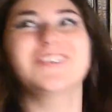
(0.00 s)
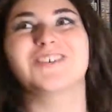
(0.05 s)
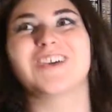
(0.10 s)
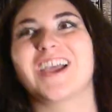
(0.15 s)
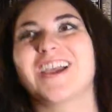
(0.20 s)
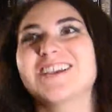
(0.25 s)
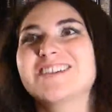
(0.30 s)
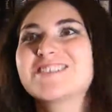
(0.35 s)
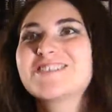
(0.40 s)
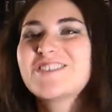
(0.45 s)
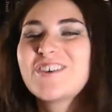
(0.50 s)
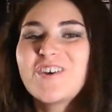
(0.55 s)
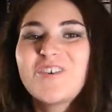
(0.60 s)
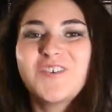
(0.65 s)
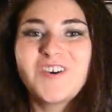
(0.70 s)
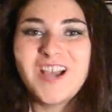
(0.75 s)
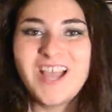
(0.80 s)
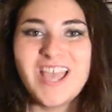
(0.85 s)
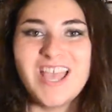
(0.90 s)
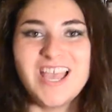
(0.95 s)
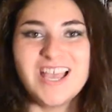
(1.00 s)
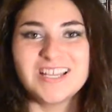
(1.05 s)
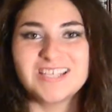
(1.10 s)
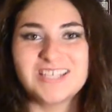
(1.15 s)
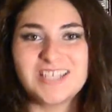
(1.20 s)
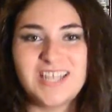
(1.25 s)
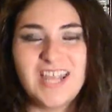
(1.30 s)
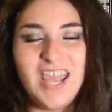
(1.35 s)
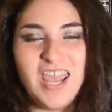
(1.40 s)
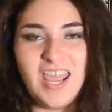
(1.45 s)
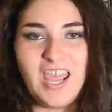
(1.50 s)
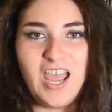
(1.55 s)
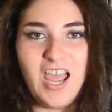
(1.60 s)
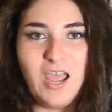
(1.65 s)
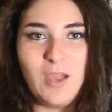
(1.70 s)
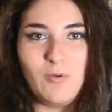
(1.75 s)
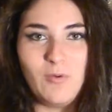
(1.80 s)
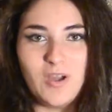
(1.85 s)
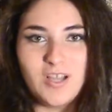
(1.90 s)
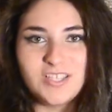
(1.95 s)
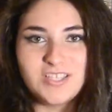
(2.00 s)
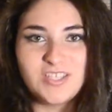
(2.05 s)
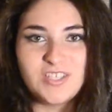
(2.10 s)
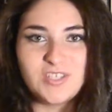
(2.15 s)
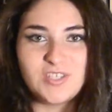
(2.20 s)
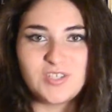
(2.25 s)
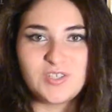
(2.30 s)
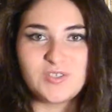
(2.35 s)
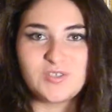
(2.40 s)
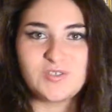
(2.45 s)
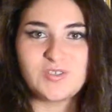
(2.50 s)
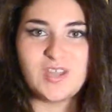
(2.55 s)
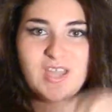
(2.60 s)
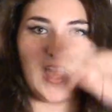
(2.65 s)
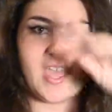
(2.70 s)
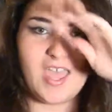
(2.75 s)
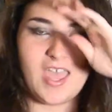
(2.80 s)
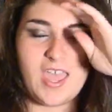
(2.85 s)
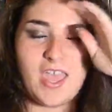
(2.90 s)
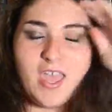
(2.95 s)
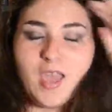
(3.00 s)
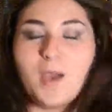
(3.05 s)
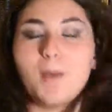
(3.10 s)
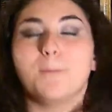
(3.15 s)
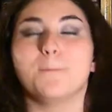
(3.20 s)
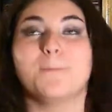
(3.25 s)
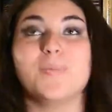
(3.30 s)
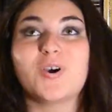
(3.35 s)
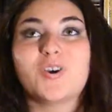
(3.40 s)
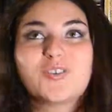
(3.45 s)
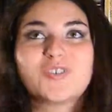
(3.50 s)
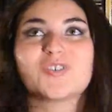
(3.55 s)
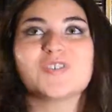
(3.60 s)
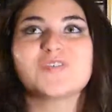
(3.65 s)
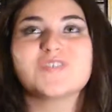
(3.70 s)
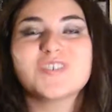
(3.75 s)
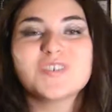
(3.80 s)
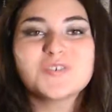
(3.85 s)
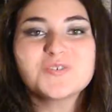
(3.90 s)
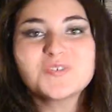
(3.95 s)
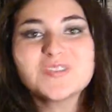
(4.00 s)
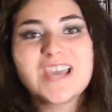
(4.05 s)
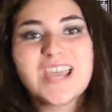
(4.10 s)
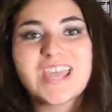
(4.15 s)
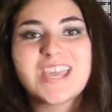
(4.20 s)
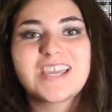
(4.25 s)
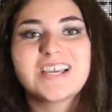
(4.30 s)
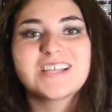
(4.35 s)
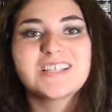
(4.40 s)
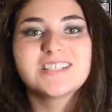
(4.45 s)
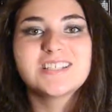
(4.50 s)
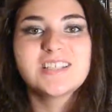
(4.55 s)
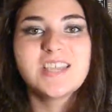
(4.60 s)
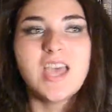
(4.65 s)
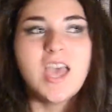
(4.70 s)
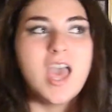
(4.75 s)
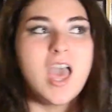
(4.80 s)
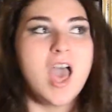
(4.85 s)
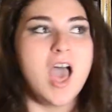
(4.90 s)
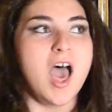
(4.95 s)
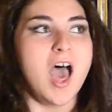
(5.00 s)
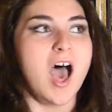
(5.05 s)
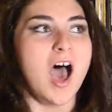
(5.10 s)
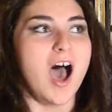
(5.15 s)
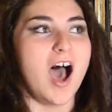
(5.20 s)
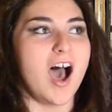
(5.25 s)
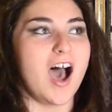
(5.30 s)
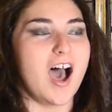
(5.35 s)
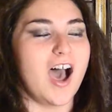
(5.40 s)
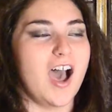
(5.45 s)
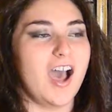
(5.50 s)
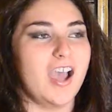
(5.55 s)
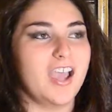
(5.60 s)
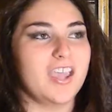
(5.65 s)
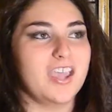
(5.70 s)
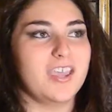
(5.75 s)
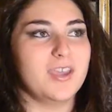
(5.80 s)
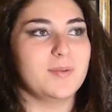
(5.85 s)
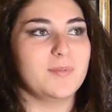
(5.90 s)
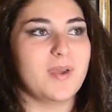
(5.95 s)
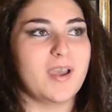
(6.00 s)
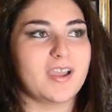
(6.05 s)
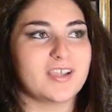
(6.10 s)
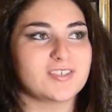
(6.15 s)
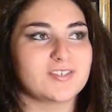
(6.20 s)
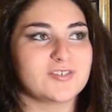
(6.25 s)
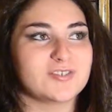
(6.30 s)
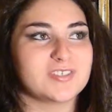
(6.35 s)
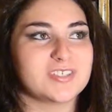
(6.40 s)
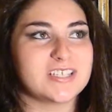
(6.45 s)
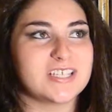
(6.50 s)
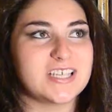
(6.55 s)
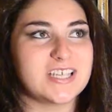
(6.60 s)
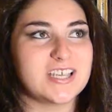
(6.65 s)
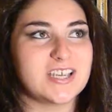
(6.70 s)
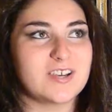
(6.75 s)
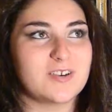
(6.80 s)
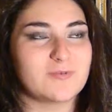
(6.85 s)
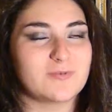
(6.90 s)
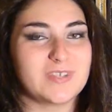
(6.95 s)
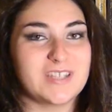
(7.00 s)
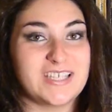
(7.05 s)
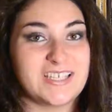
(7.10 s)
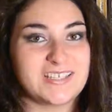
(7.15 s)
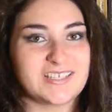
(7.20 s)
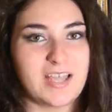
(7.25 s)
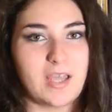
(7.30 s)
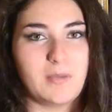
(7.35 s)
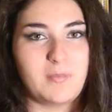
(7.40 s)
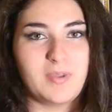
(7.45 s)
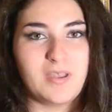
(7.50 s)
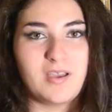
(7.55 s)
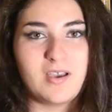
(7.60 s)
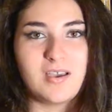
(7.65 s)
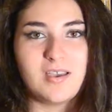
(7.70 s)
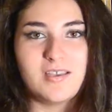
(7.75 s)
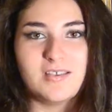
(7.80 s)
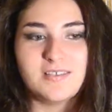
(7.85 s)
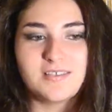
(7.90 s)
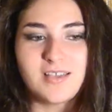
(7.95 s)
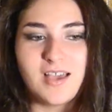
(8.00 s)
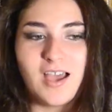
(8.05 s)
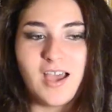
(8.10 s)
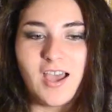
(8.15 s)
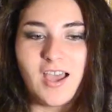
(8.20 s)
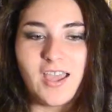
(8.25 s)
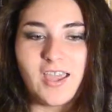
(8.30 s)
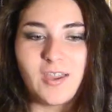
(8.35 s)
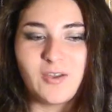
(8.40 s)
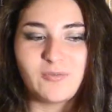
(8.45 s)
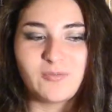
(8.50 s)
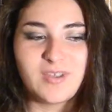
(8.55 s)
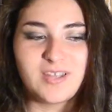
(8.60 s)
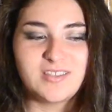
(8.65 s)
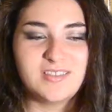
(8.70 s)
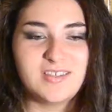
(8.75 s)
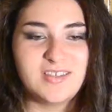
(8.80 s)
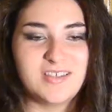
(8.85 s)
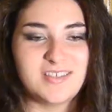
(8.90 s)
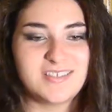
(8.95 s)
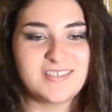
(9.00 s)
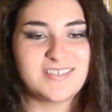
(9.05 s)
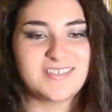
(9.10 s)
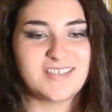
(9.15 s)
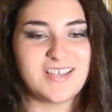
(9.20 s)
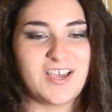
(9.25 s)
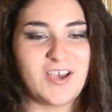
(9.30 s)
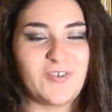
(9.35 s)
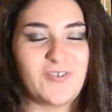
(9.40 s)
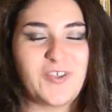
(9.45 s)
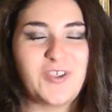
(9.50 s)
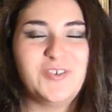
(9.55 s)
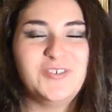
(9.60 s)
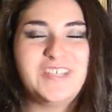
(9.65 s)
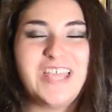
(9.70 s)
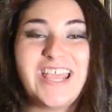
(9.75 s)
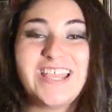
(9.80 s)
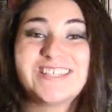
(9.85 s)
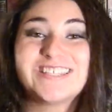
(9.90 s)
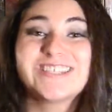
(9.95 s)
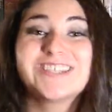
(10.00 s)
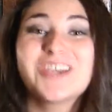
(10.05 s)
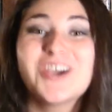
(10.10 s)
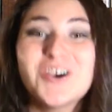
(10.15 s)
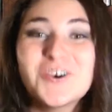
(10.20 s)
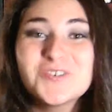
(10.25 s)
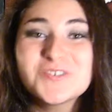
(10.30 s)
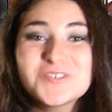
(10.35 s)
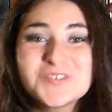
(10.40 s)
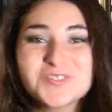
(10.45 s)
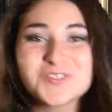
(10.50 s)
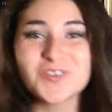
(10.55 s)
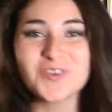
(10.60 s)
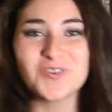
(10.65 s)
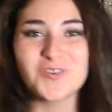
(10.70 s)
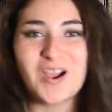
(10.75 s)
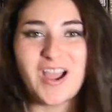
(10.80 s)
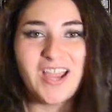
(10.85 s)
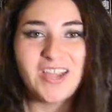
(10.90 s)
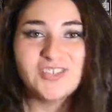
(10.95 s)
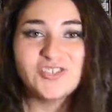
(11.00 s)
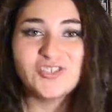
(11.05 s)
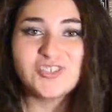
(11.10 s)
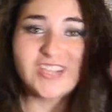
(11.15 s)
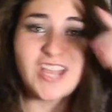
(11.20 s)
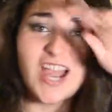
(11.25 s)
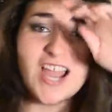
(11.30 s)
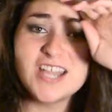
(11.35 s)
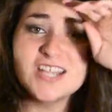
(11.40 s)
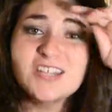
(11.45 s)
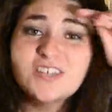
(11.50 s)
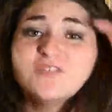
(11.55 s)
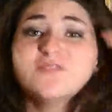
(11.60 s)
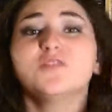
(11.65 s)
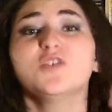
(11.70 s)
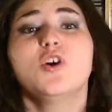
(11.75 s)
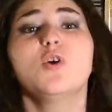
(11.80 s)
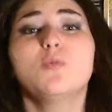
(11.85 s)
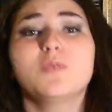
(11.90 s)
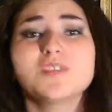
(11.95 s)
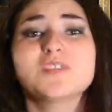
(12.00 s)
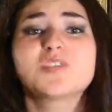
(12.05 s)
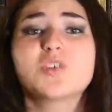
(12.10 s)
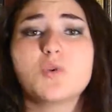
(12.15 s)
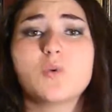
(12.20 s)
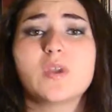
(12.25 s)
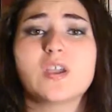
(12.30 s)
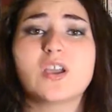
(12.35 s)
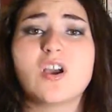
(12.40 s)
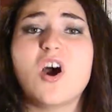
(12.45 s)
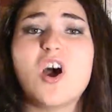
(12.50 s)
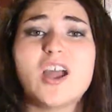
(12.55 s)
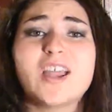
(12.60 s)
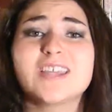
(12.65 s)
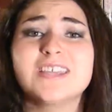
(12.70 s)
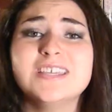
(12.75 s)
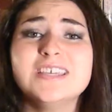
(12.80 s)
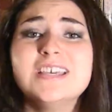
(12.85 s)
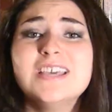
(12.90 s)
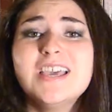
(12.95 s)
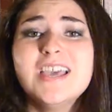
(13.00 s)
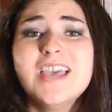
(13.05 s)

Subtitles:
Okay, so today I want to do a book review, and I am actually really excited because I read this a few days ago, so I should kind of know what's going on,